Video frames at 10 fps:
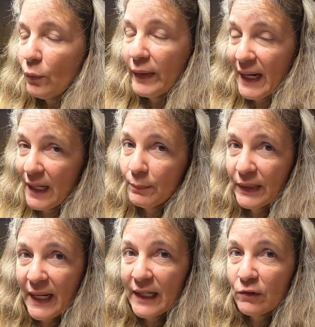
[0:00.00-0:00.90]
We had
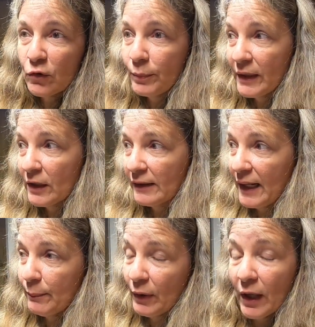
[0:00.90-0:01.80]
plans to build
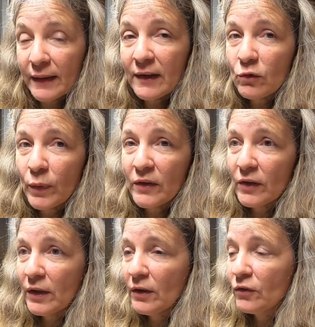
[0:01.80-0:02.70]
a barn this
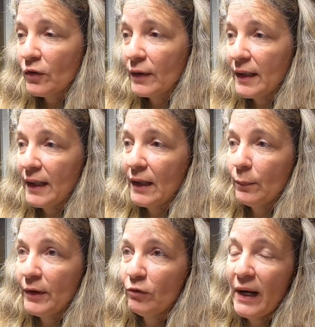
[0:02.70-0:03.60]
winter so that it'll
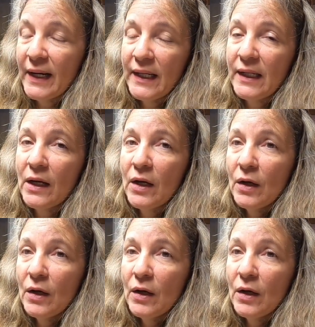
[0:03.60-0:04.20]
be ready